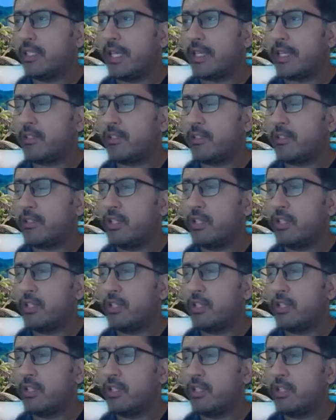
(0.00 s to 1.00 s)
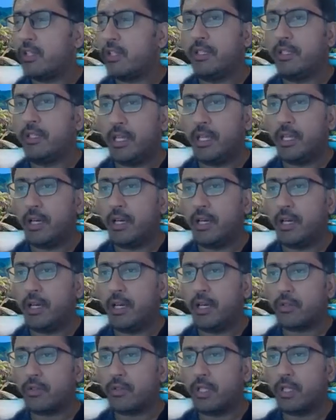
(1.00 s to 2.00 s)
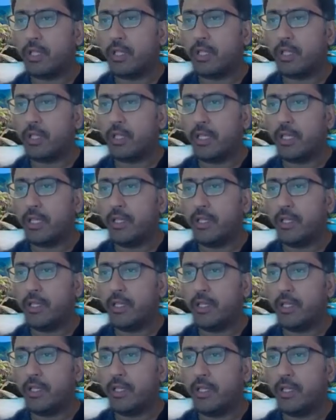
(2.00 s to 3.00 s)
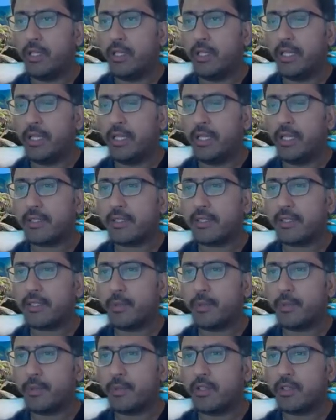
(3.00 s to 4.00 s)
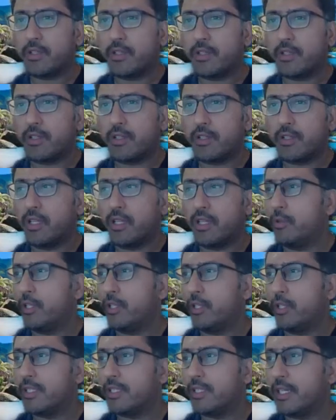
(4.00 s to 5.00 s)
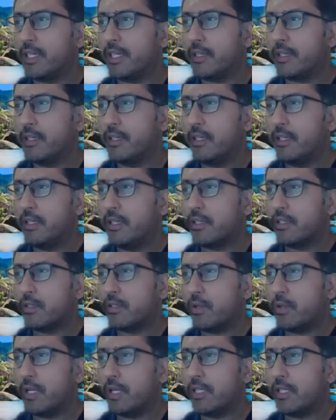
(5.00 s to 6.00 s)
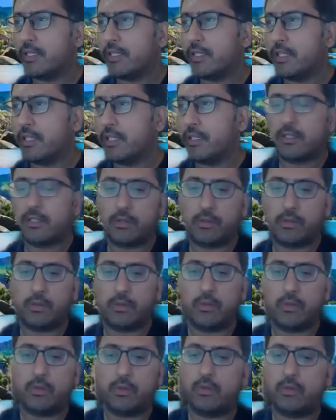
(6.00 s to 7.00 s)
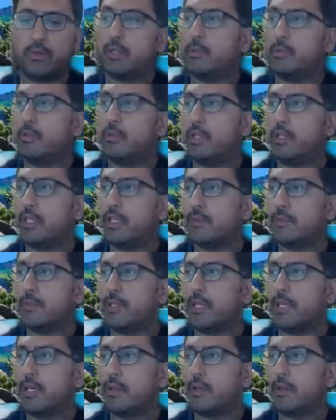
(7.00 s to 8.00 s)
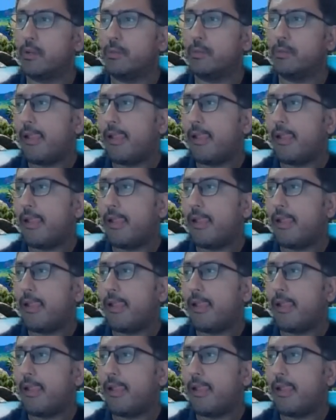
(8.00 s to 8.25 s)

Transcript: Actually, this is a PRO, so they will get the access because of the OWD setting. So I'll change this to OWD is PRO.